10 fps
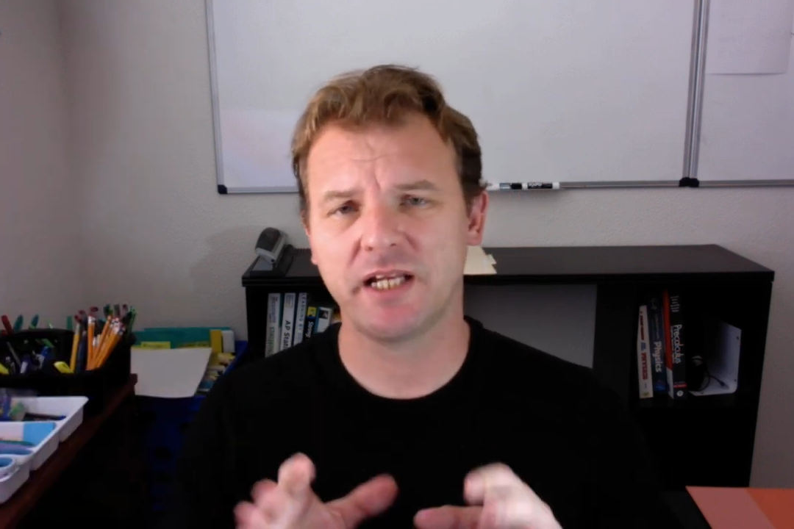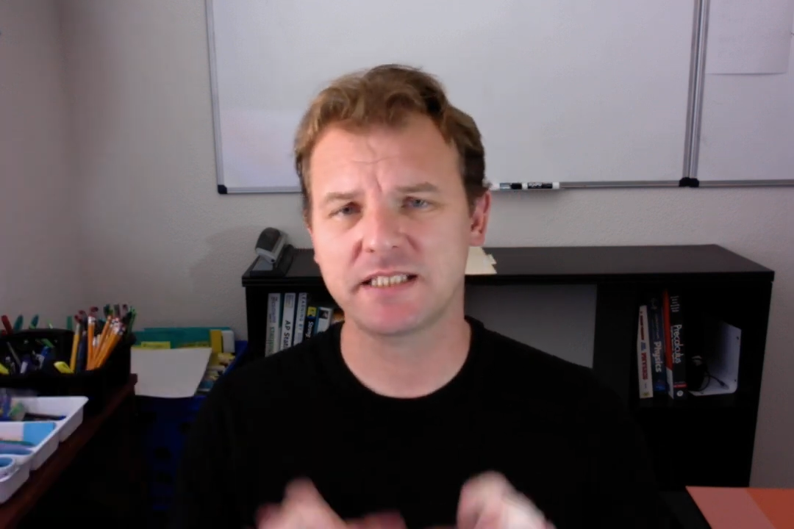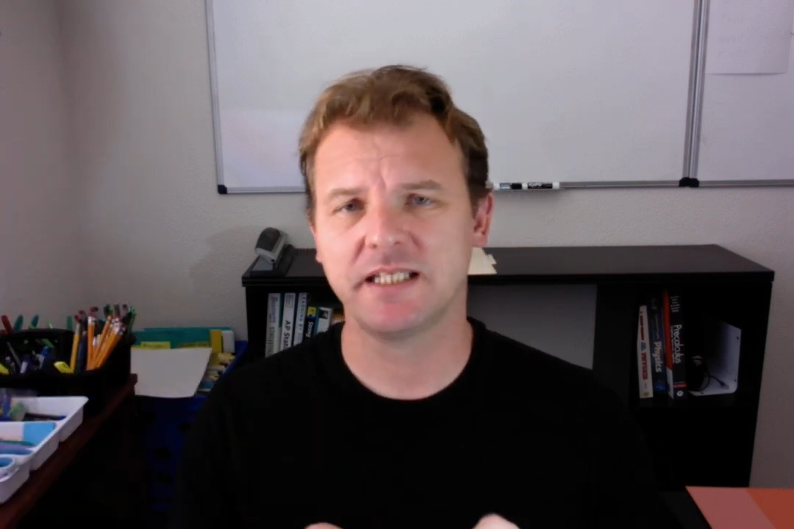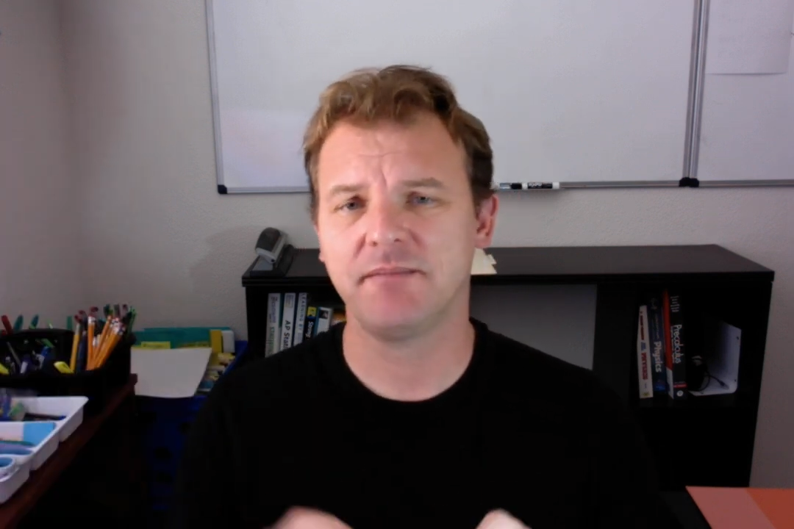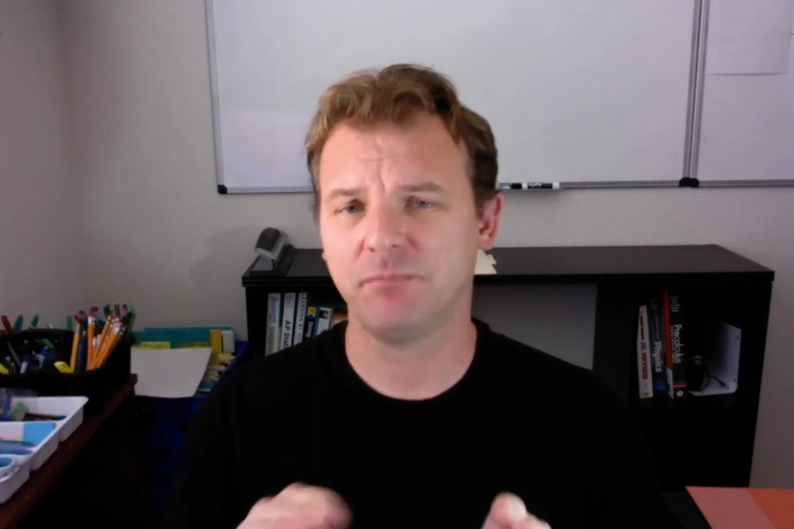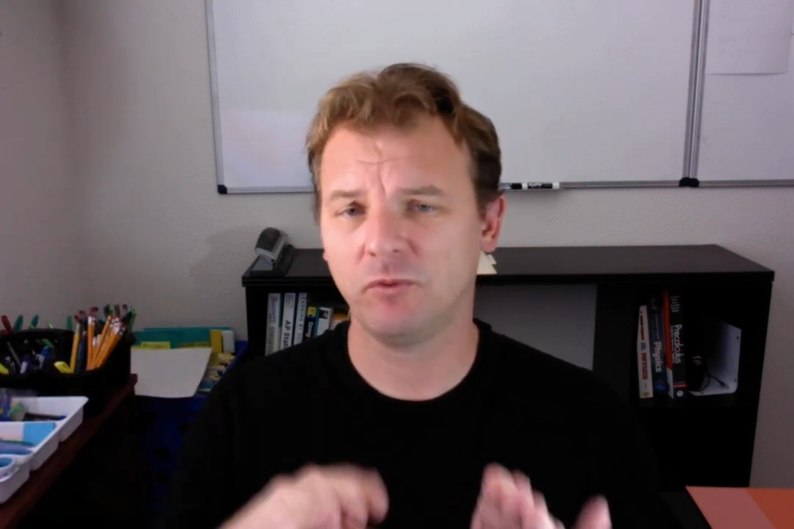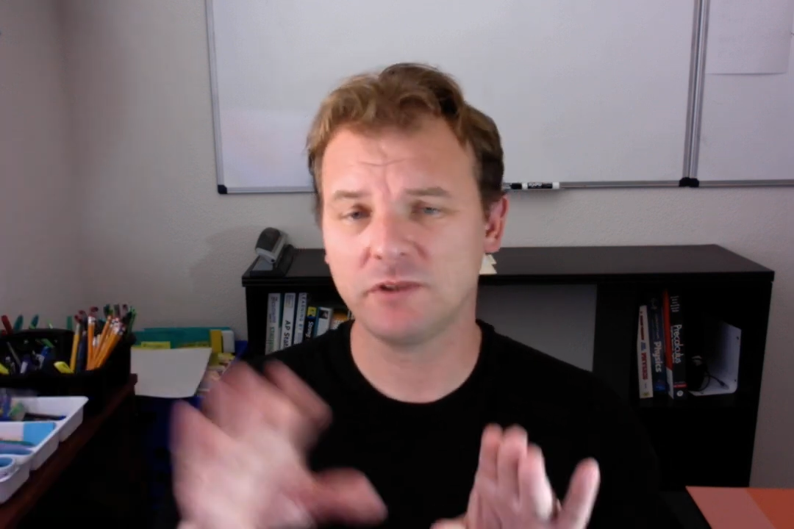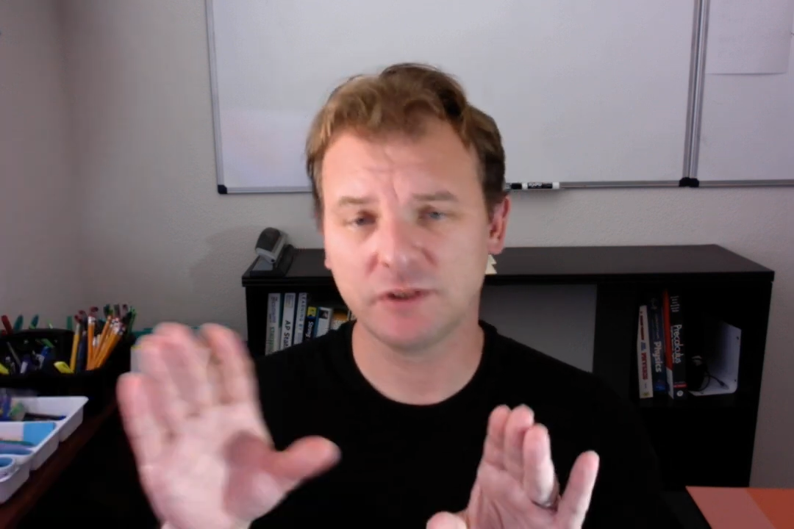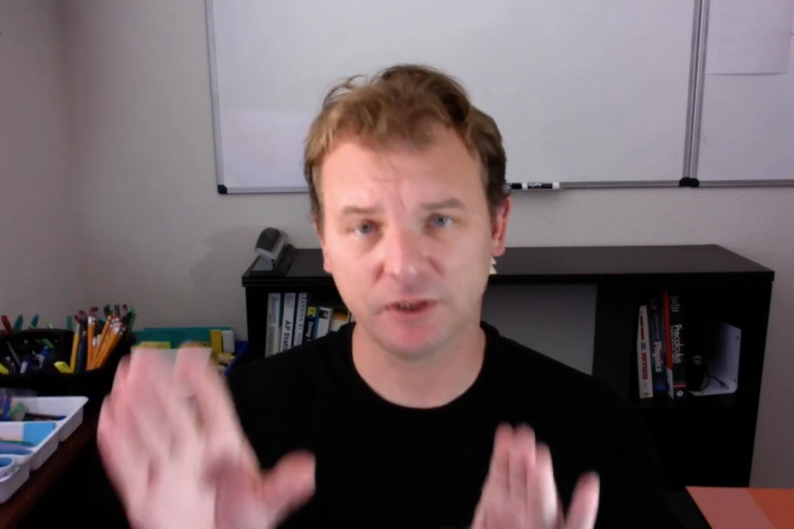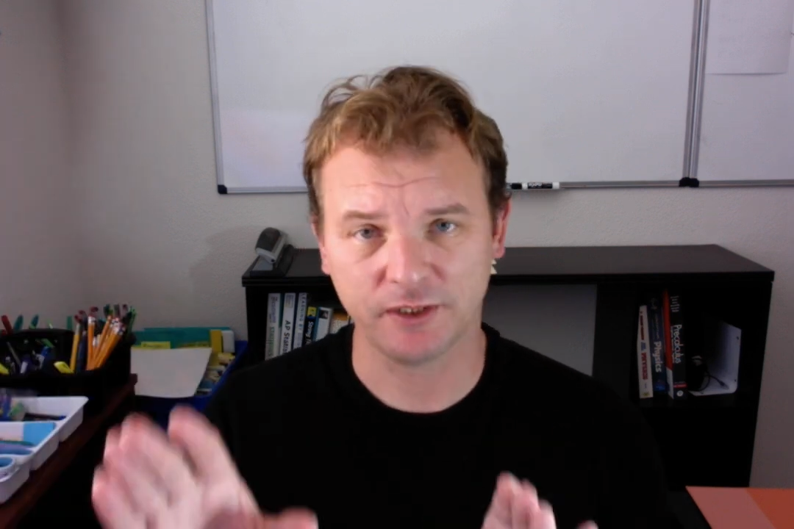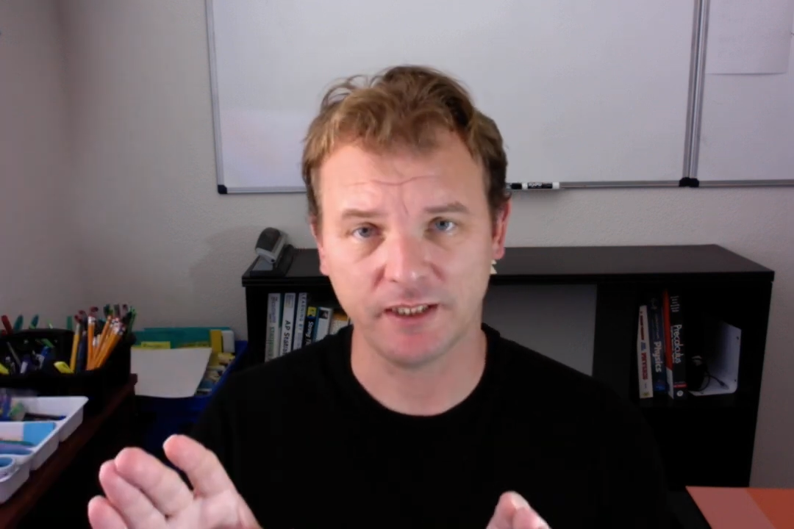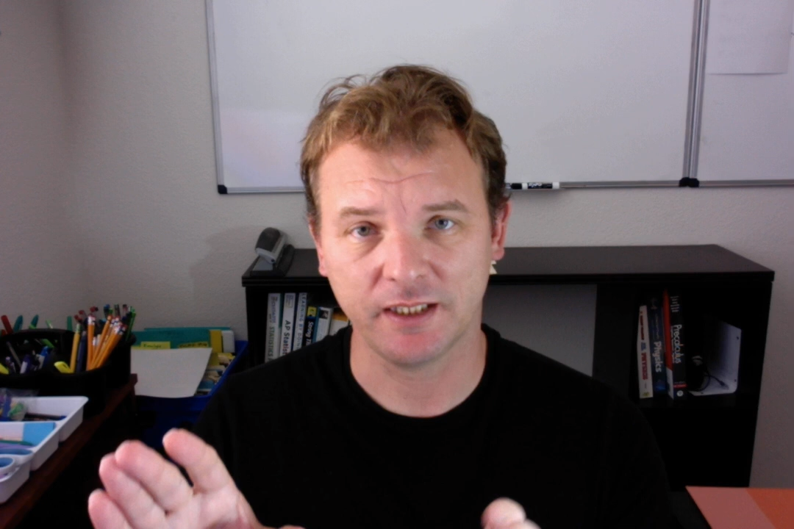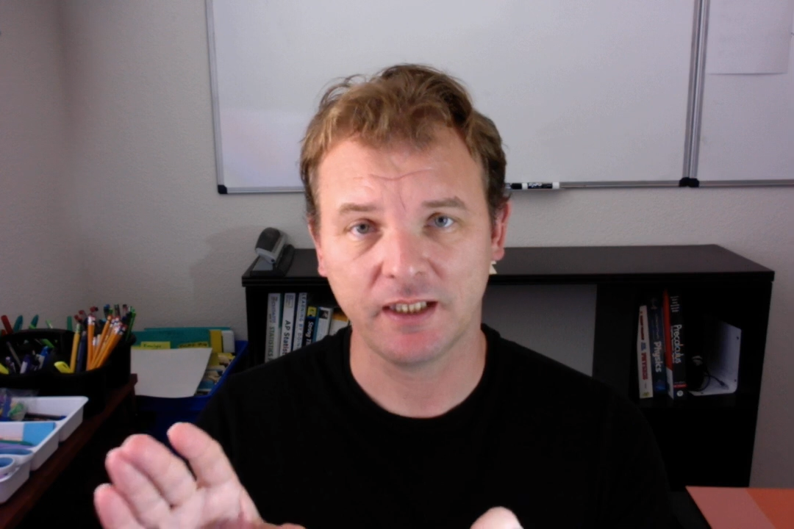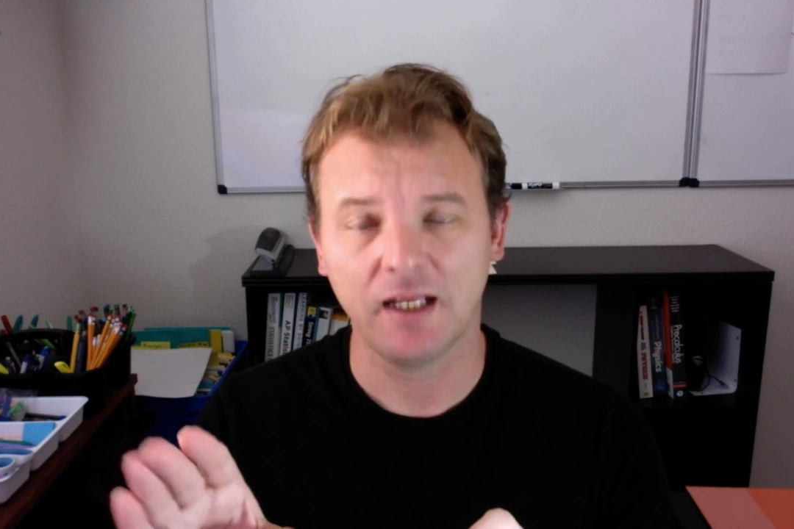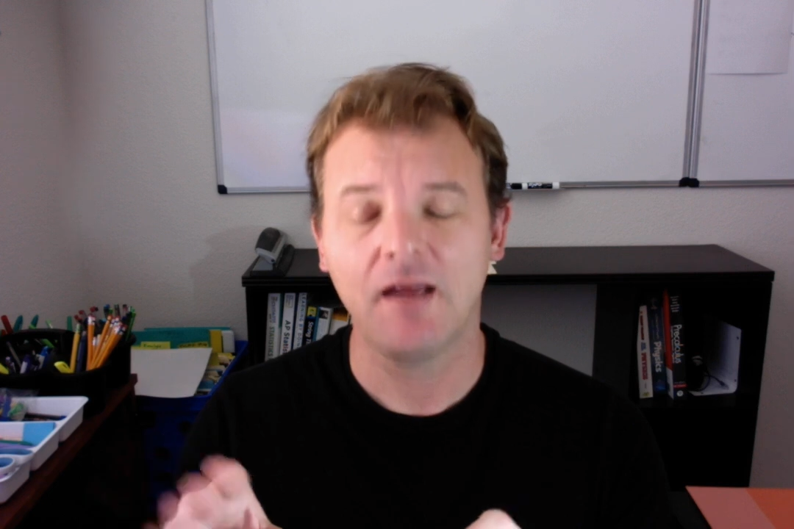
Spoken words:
to say bullying's a good thing,